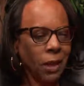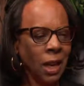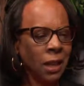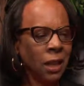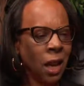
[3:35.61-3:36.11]

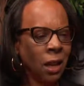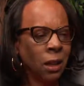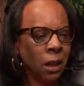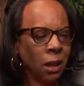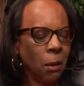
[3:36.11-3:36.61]
And
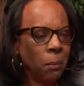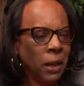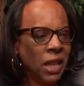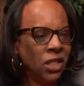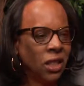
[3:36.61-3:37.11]
on
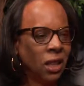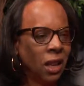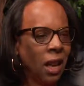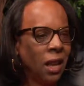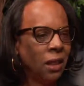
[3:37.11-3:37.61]
completion,